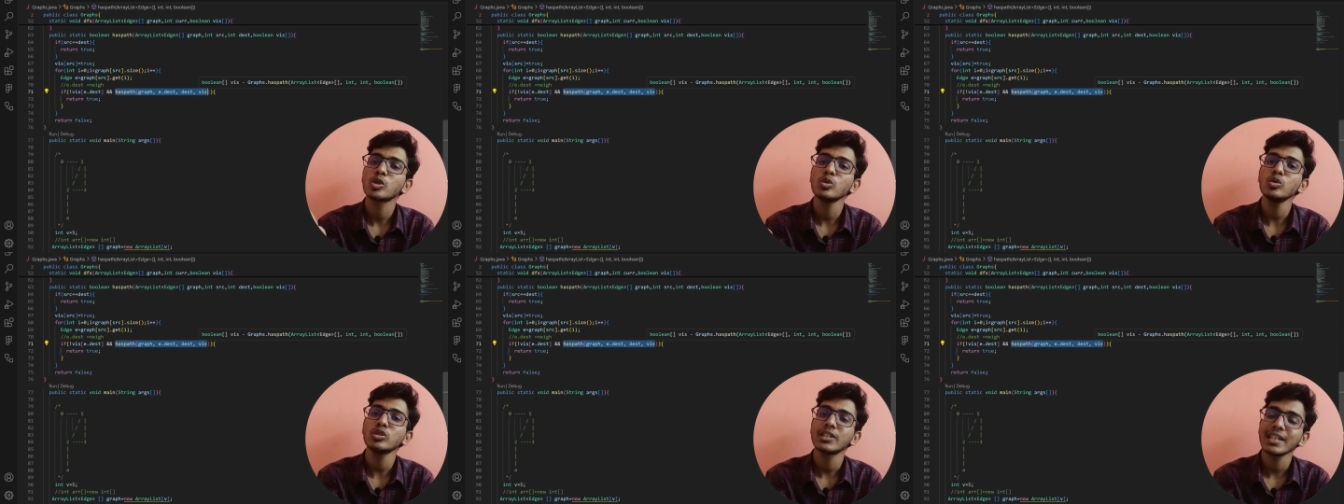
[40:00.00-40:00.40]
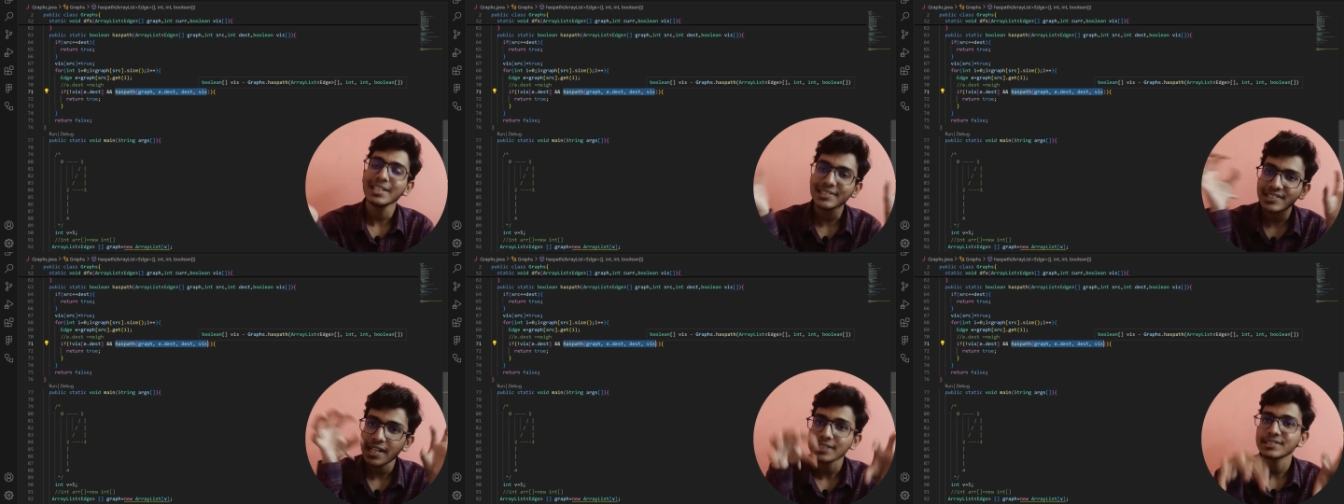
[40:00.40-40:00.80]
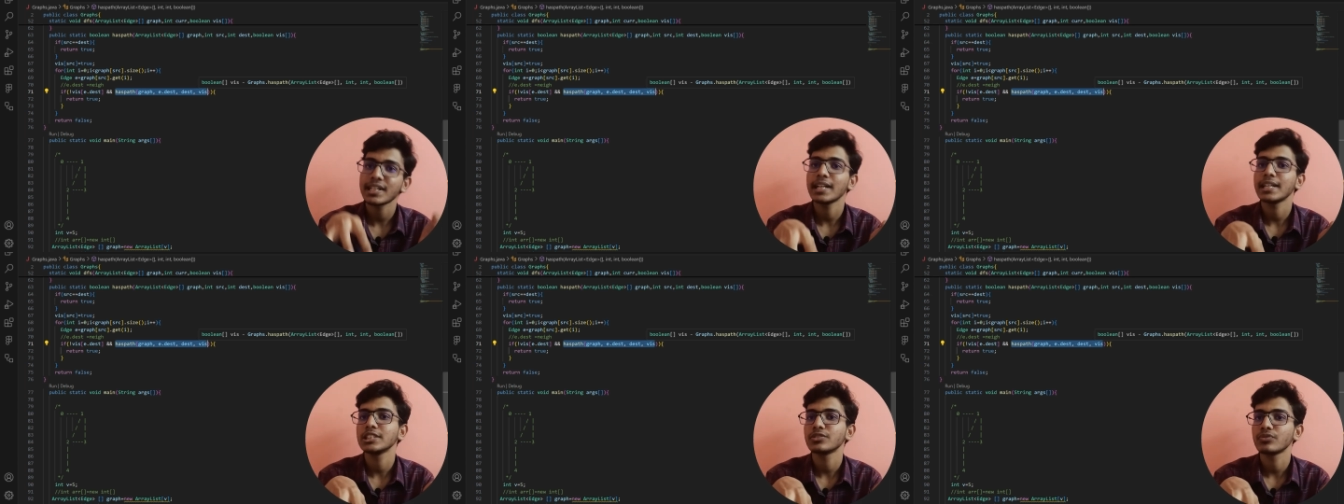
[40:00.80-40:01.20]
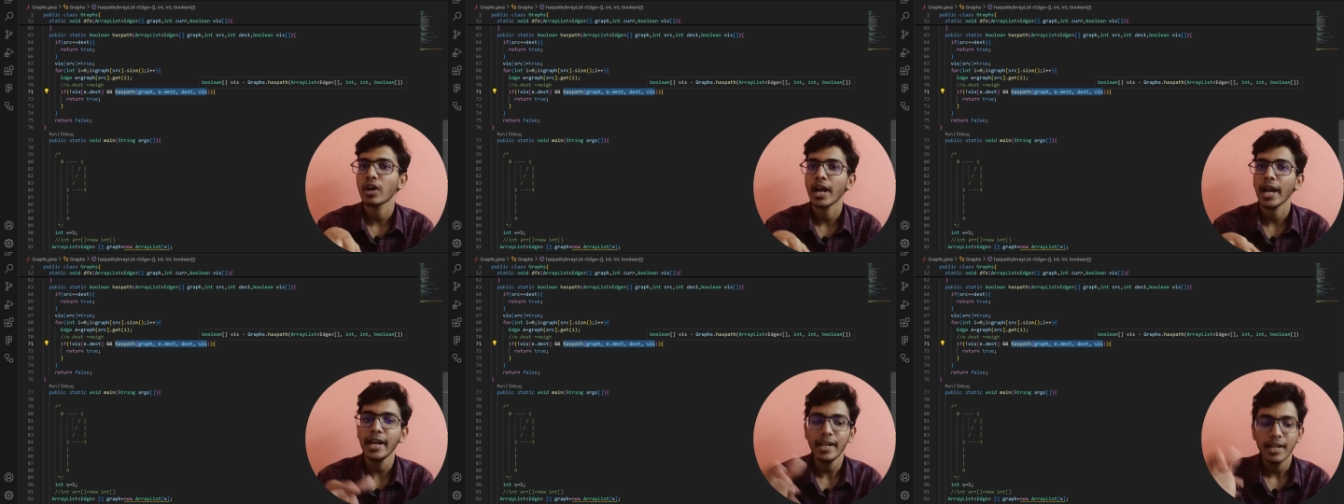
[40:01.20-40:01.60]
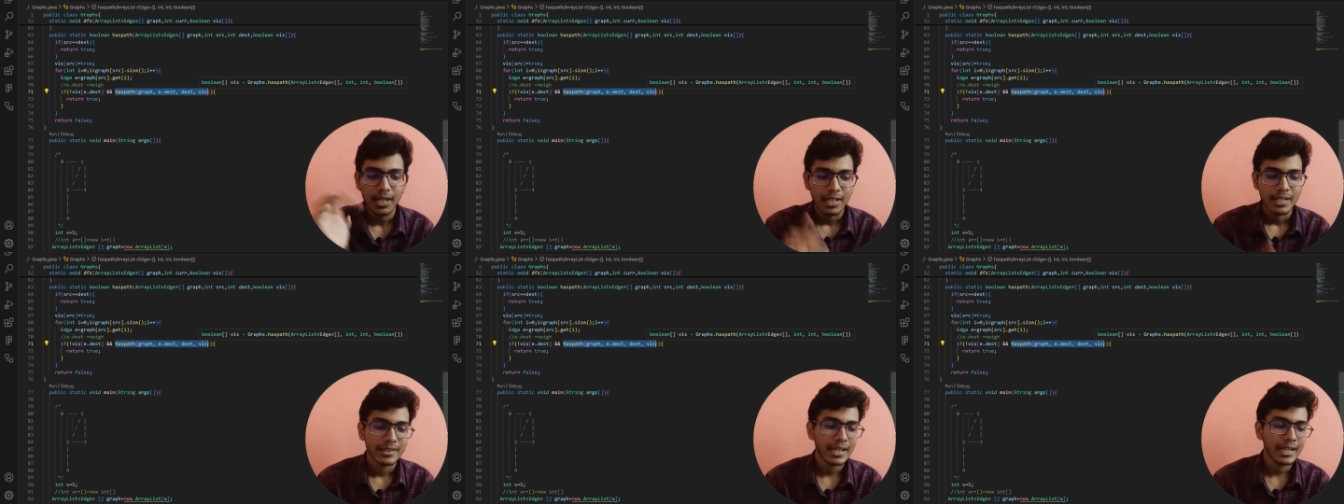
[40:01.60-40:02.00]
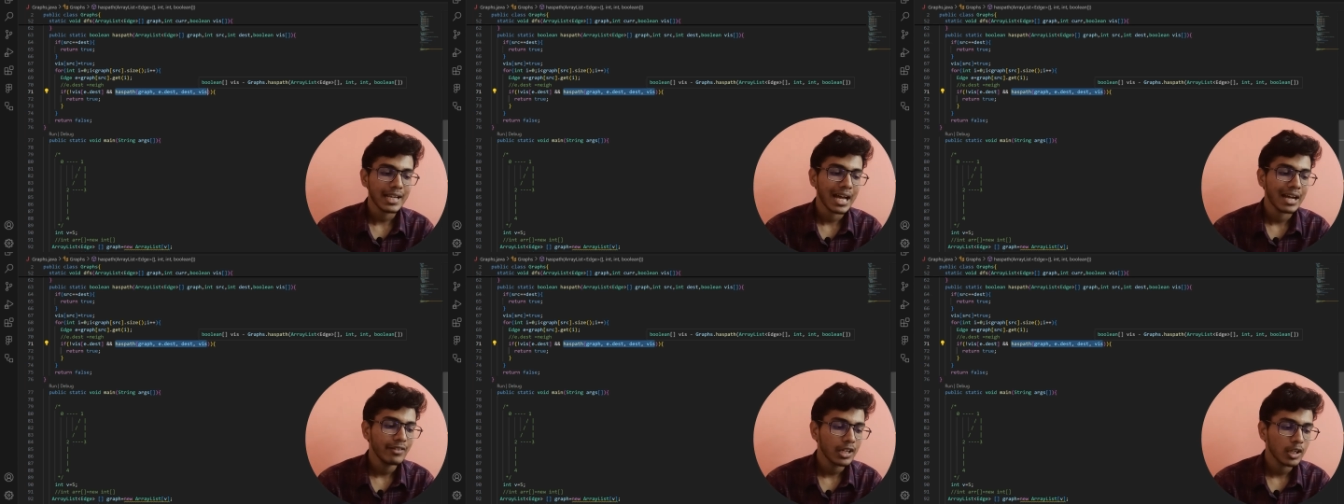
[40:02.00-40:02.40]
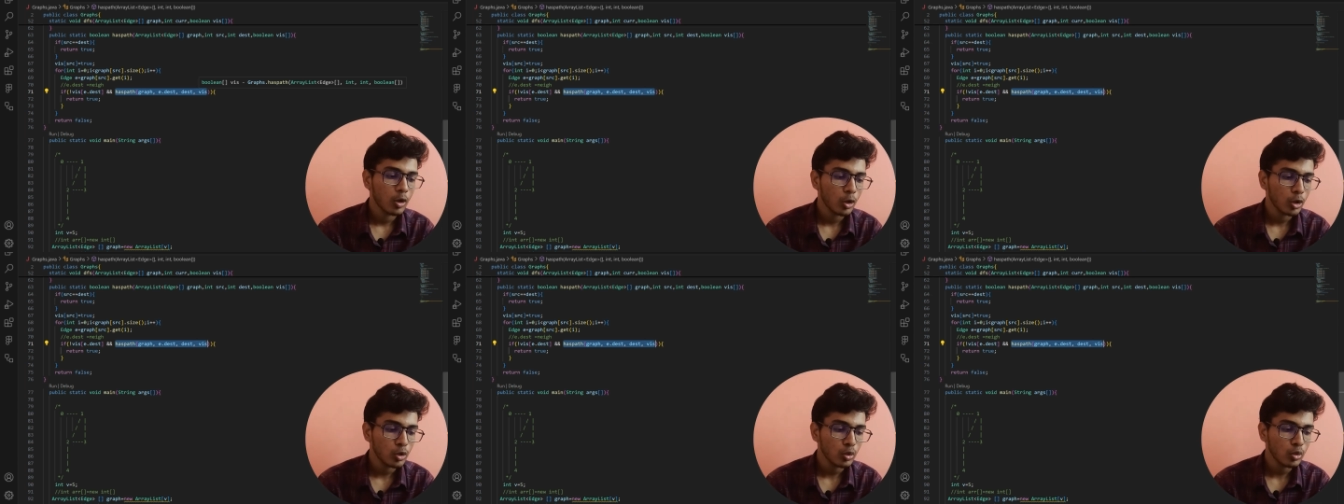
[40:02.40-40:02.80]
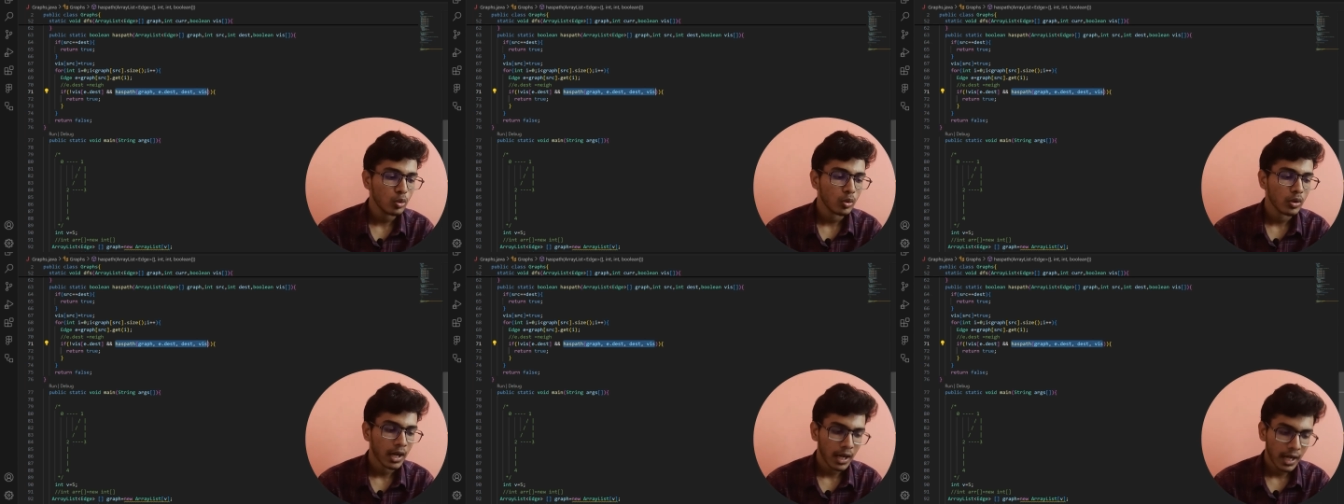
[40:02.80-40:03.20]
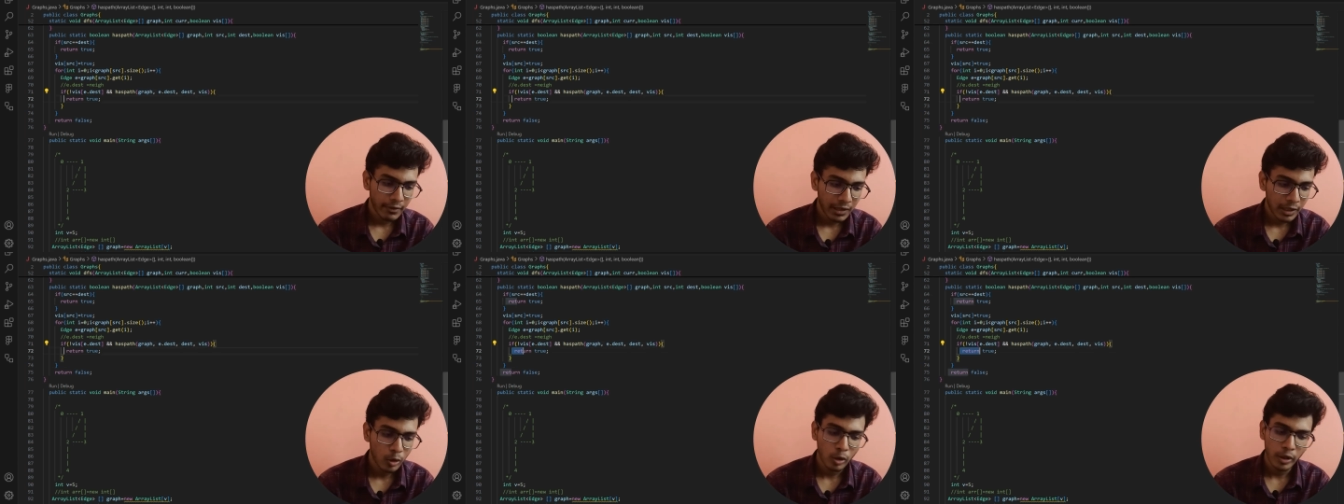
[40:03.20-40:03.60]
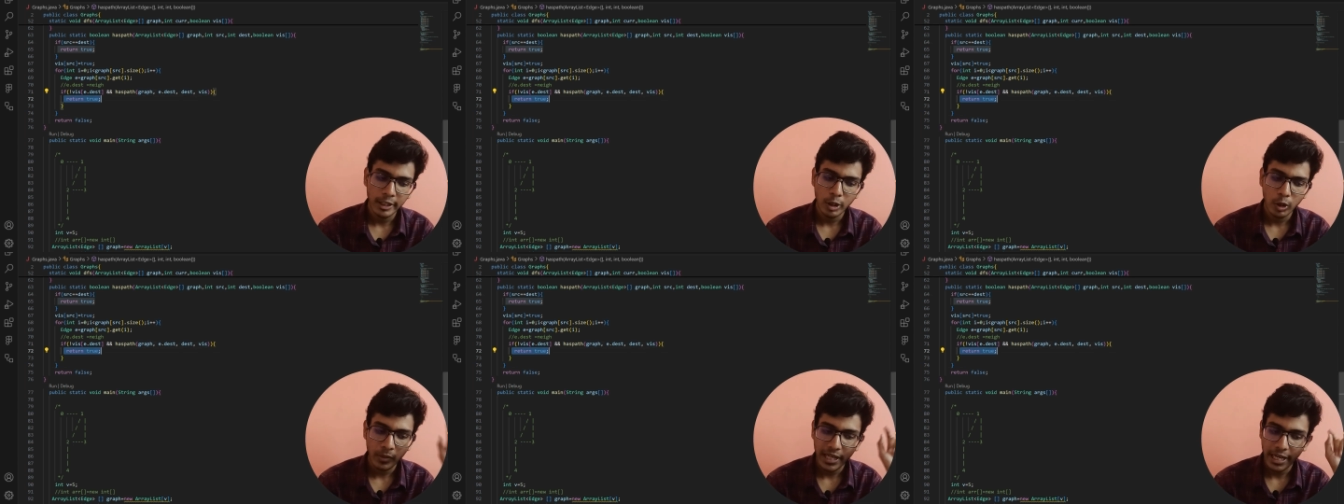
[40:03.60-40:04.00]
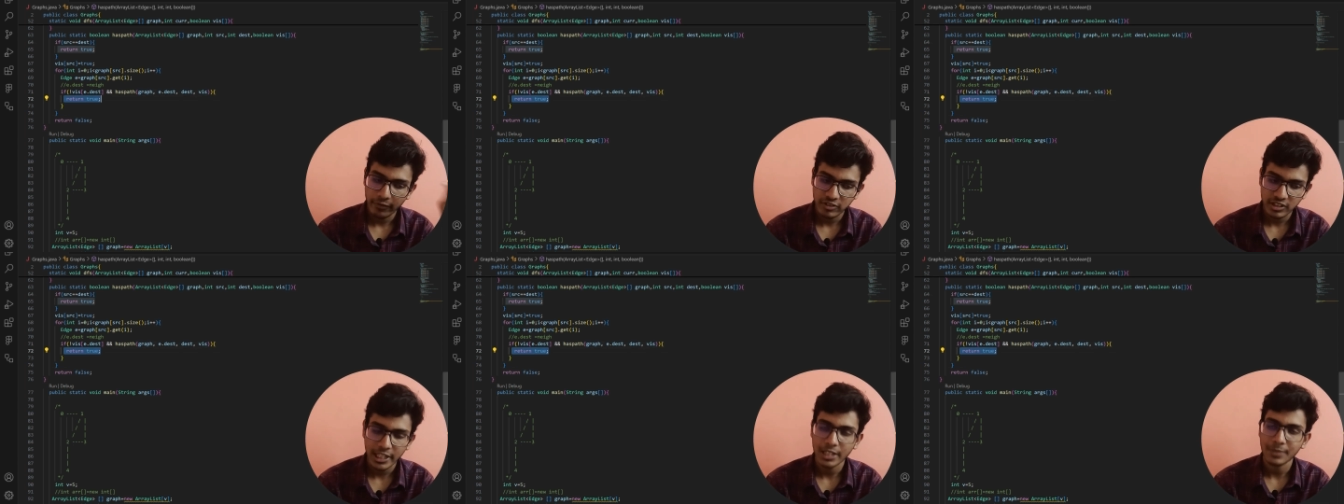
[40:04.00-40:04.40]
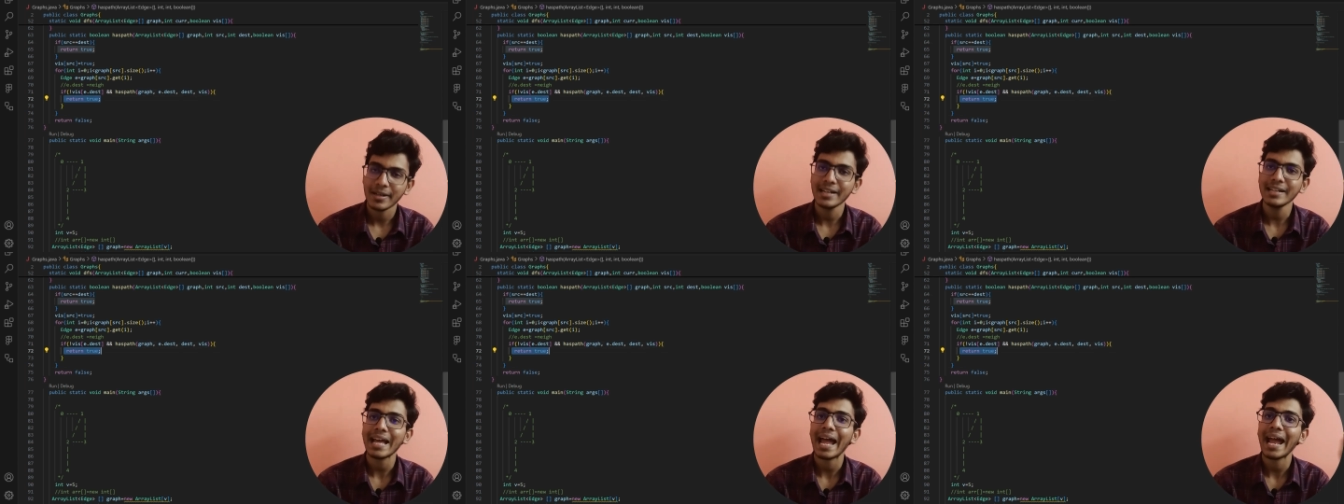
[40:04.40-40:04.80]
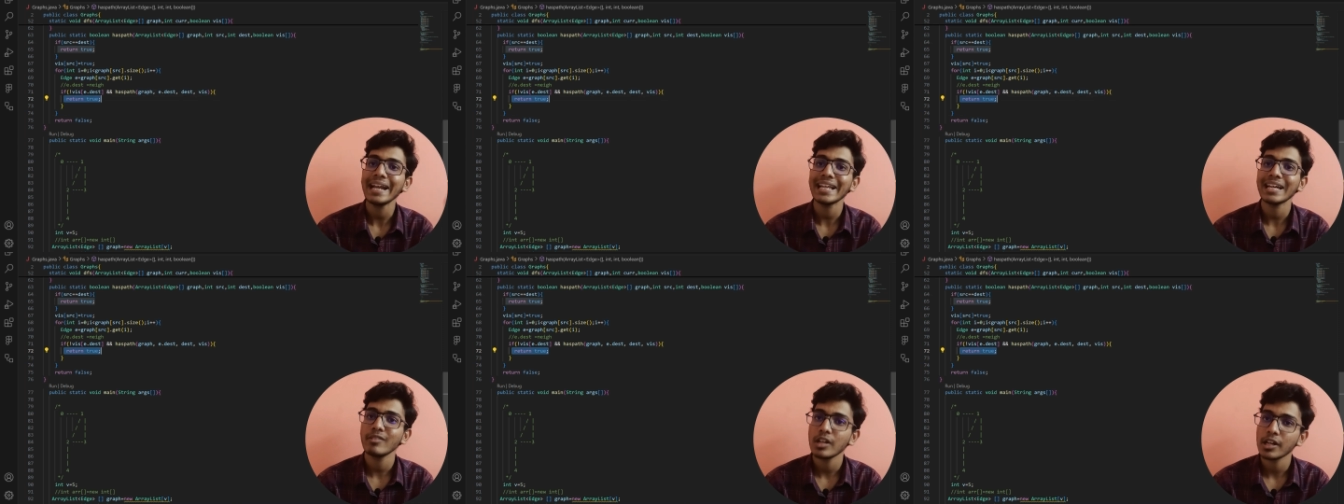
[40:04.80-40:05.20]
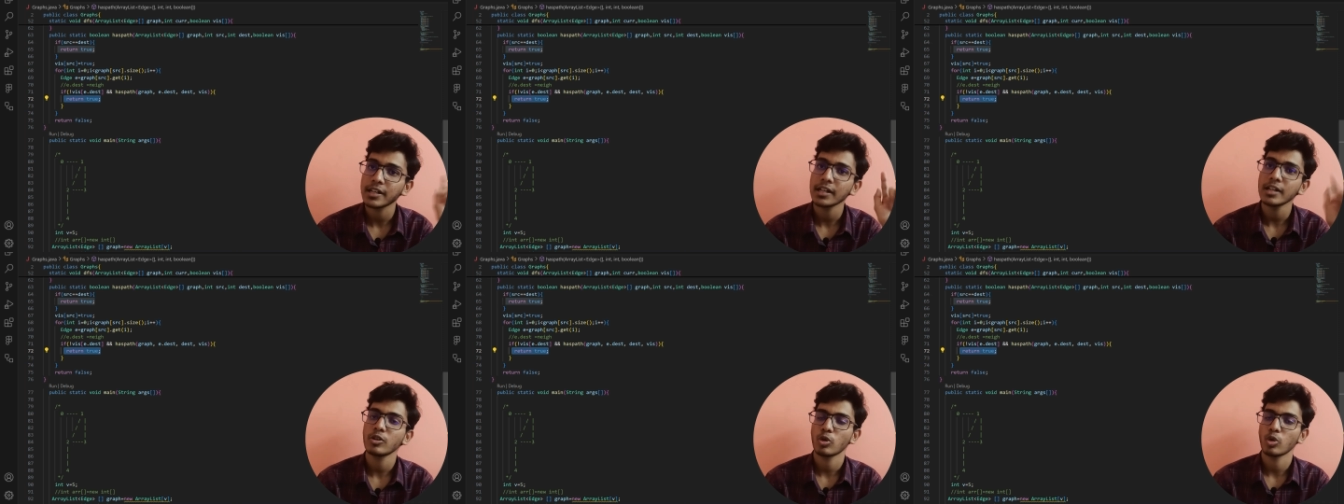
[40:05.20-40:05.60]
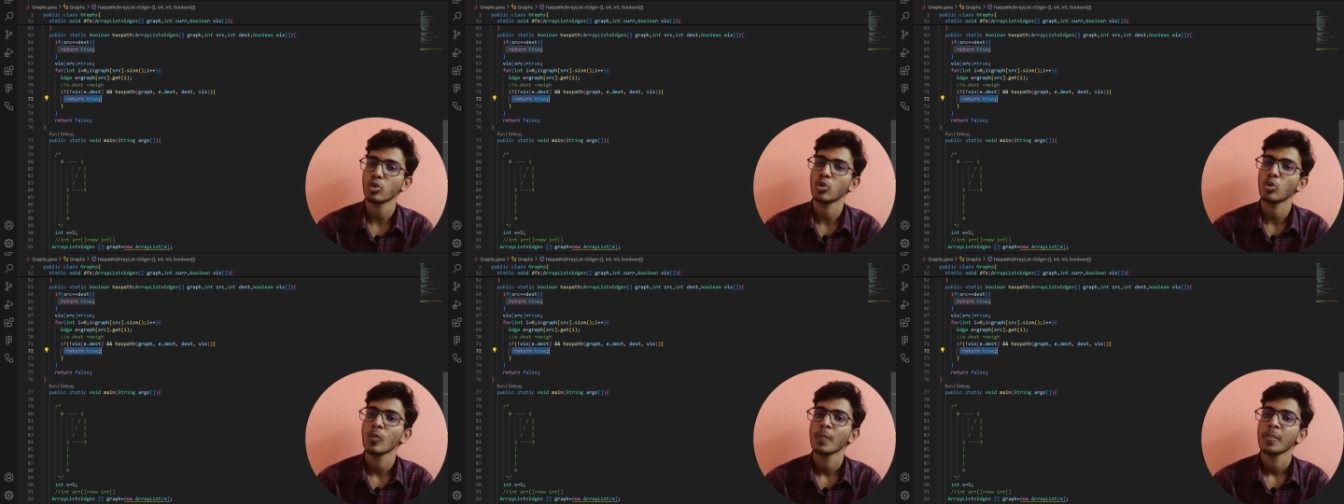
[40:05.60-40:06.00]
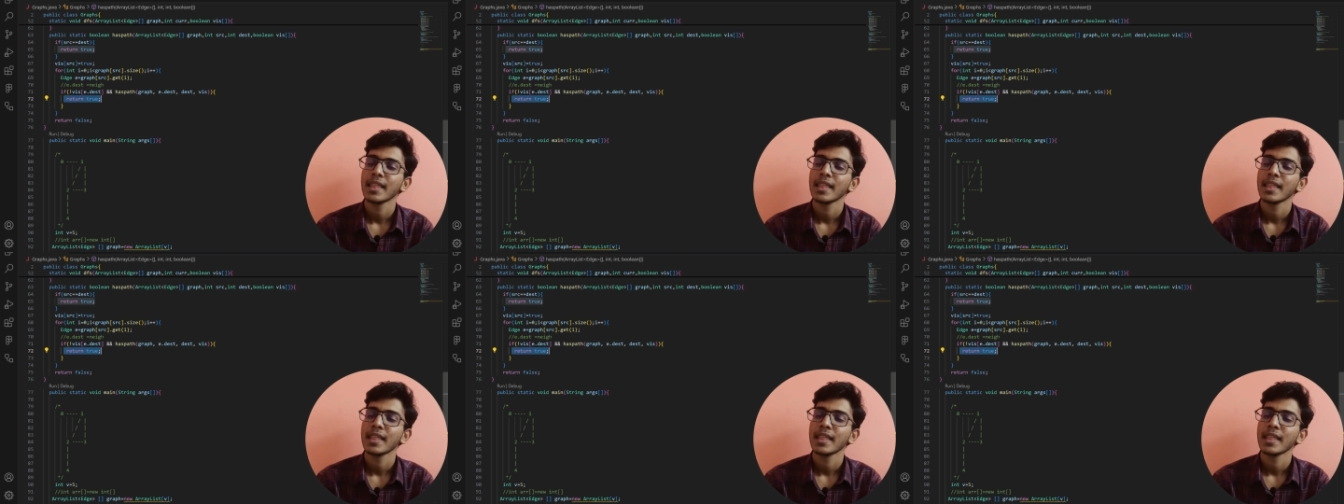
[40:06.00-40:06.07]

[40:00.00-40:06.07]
two things are satisfied, then I will go into my if statement and I will return true.